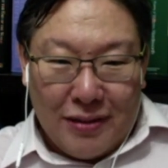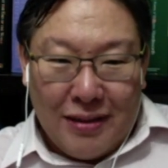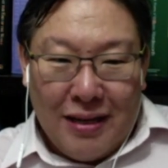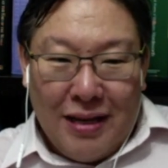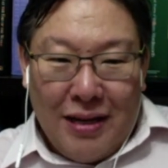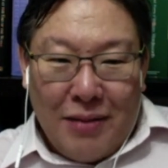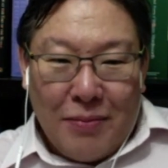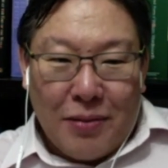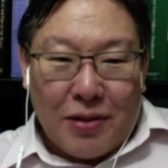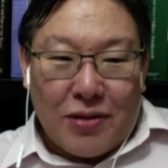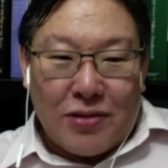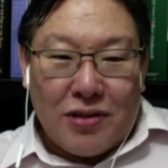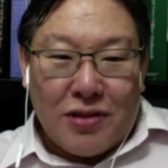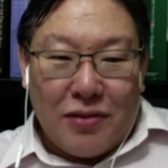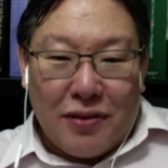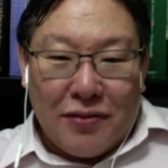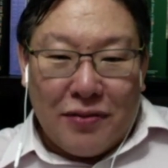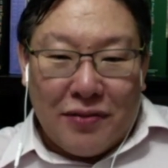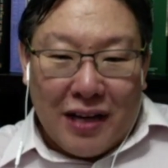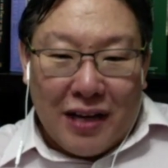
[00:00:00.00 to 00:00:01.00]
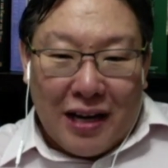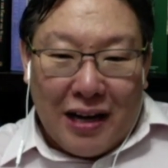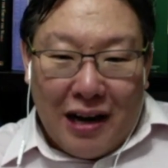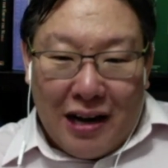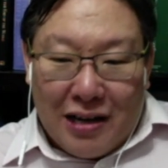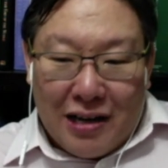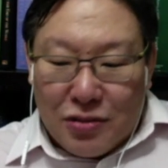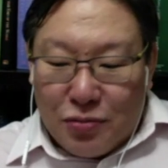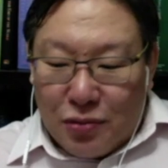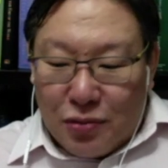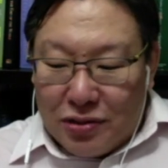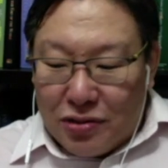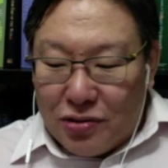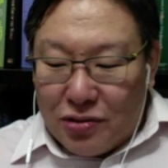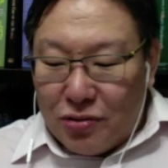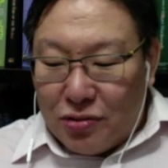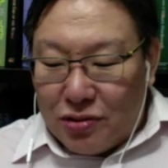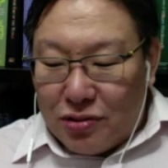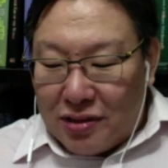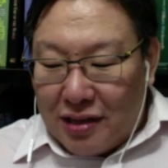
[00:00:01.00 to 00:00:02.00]
because some of the guys wants to
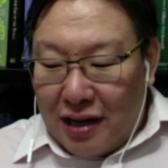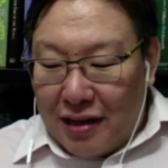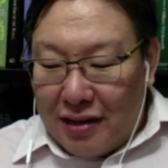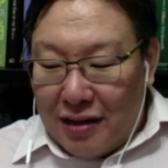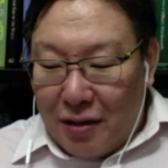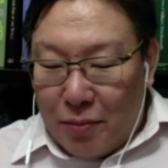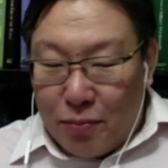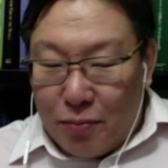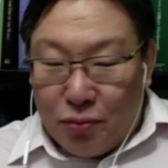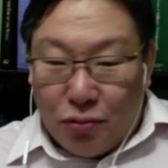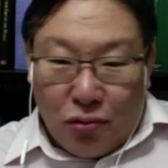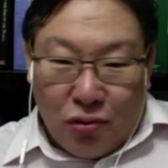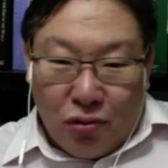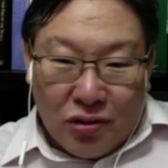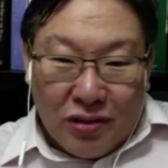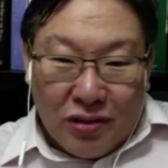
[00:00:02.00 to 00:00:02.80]
study abroad,